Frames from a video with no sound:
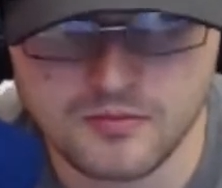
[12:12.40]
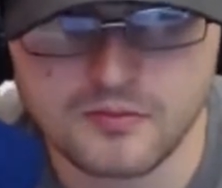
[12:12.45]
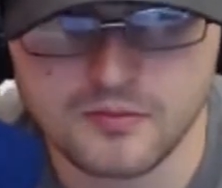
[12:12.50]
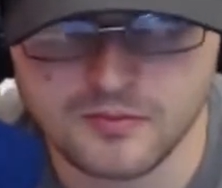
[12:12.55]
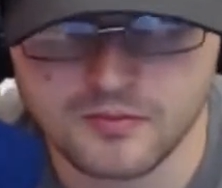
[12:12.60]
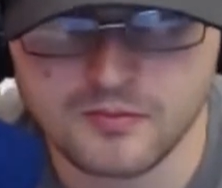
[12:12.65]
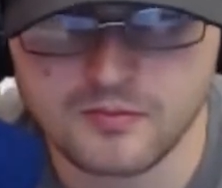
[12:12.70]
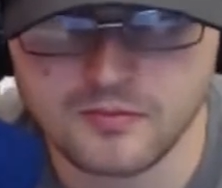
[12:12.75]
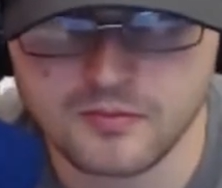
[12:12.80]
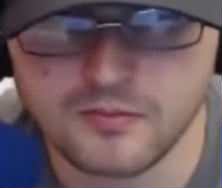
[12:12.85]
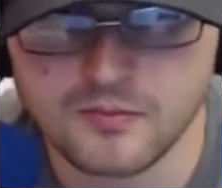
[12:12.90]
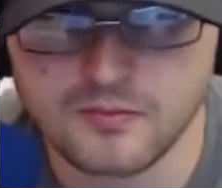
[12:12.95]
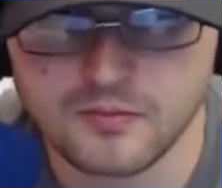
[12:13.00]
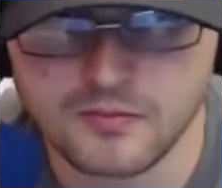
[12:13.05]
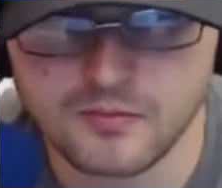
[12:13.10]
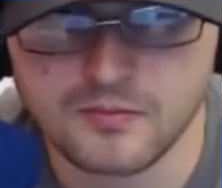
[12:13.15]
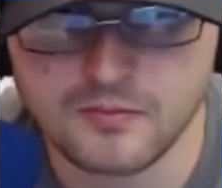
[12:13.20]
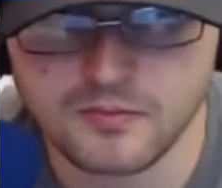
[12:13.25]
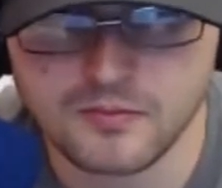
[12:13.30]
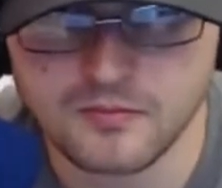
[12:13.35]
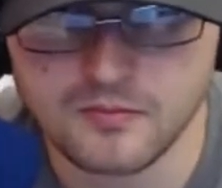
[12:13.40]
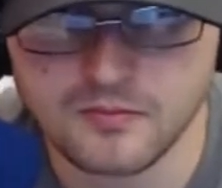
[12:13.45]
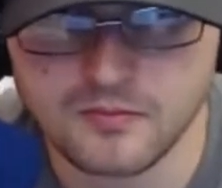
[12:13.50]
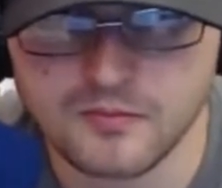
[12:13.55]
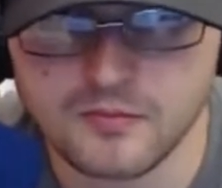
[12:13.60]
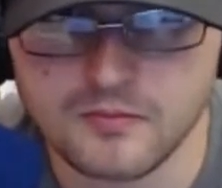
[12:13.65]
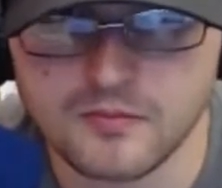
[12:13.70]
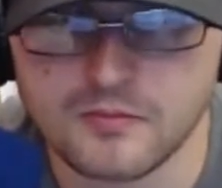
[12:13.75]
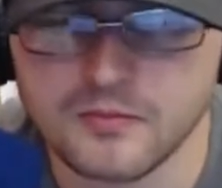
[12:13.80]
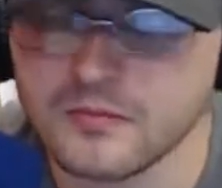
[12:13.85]

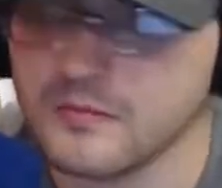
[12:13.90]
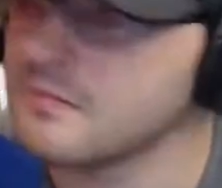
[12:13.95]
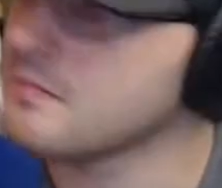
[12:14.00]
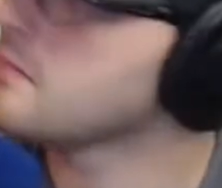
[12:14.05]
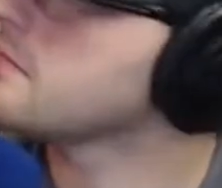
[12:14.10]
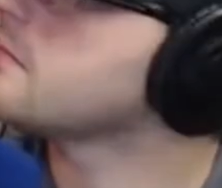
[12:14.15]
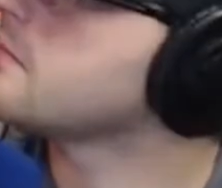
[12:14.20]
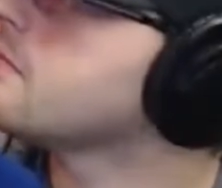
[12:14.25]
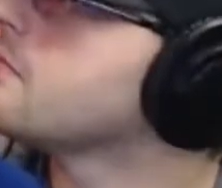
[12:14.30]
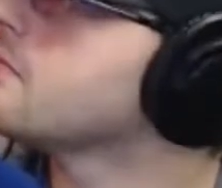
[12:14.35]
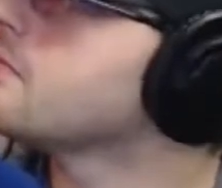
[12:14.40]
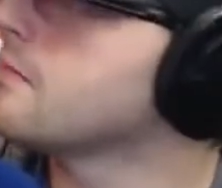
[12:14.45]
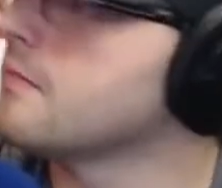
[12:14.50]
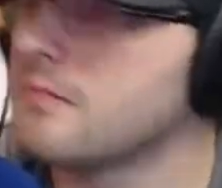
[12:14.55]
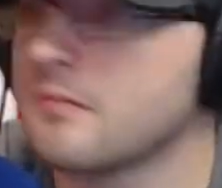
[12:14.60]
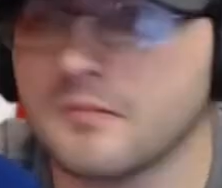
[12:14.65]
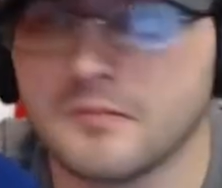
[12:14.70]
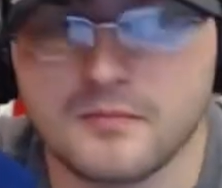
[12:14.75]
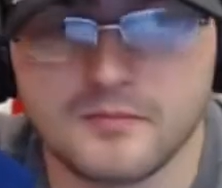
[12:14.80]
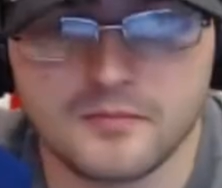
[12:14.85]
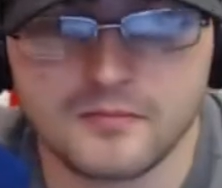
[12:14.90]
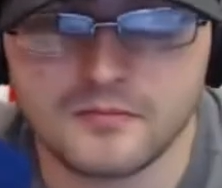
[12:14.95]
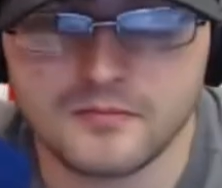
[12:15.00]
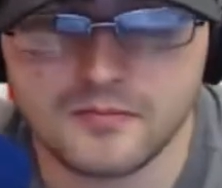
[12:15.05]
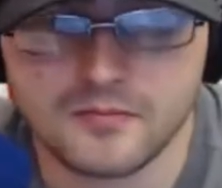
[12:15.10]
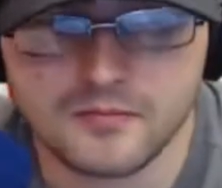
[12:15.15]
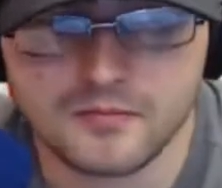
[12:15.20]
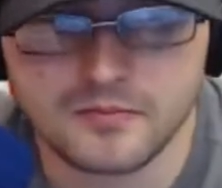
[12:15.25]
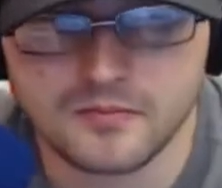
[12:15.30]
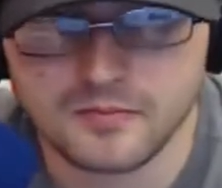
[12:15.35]

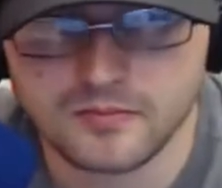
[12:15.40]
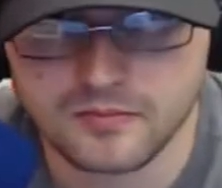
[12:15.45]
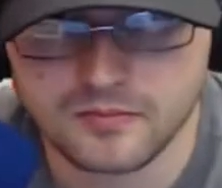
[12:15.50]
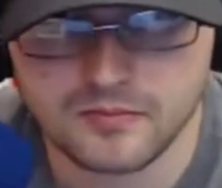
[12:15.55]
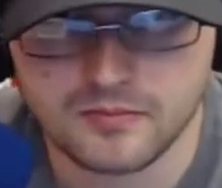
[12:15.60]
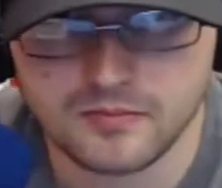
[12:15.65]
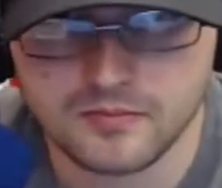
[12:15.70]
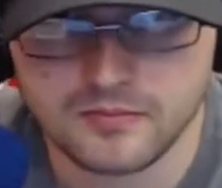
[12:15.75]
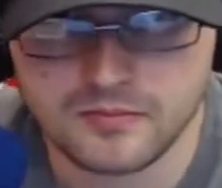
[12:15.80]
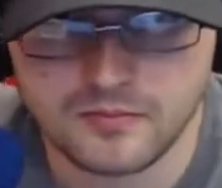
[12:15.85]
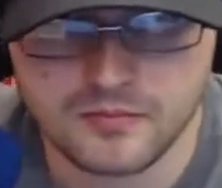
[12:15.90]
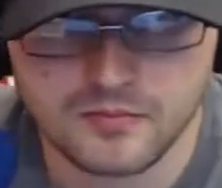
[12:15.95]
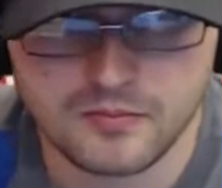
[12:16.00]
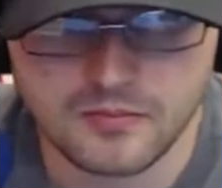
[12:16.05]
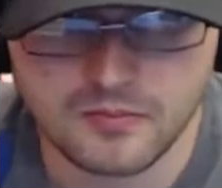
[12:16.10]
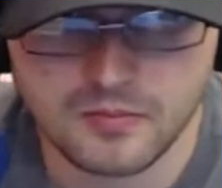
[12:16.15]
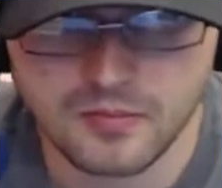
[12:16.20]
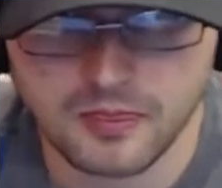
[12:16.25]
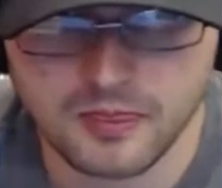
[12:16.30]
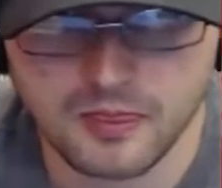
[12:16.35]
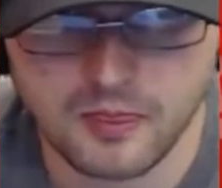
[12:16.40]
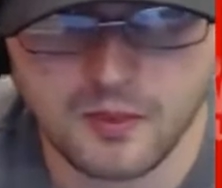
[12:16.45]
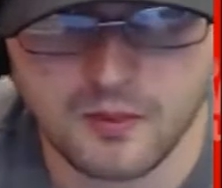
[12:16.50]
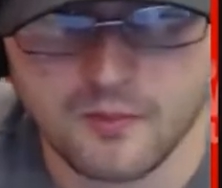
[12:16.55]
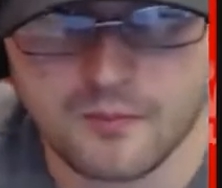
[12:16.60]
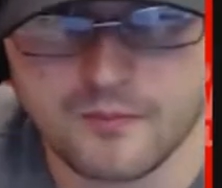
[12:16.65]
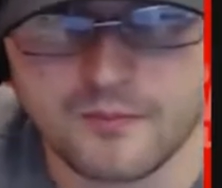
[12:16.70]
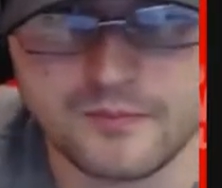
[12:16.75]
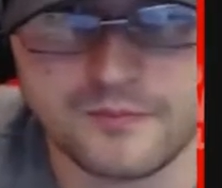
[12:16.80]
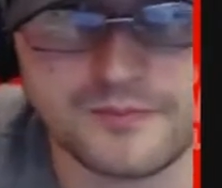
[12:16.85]

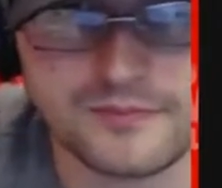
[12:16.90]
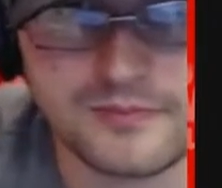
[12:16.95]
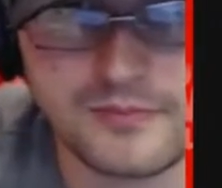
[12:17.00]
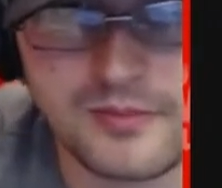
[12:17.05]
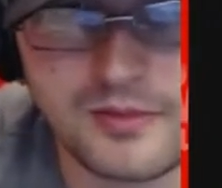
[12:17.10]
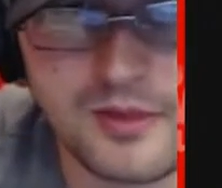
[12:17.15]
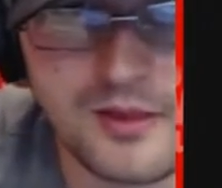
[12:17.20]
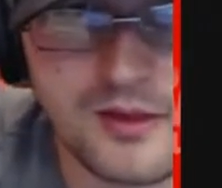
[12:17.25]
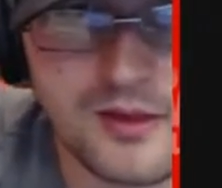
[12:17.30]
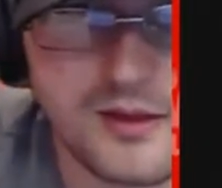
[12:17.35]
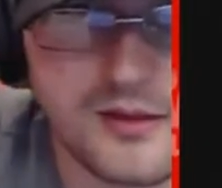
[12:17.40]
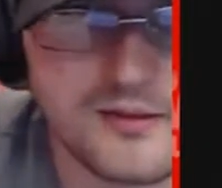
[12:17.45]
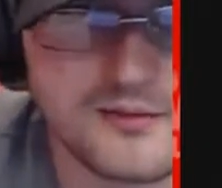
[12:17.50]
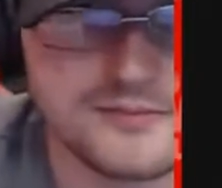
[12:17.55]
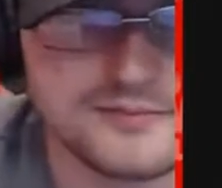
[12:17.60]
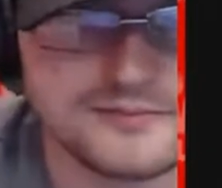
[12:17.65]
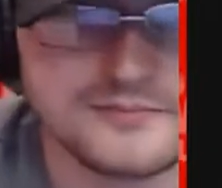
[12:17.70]
This person isn't speaking.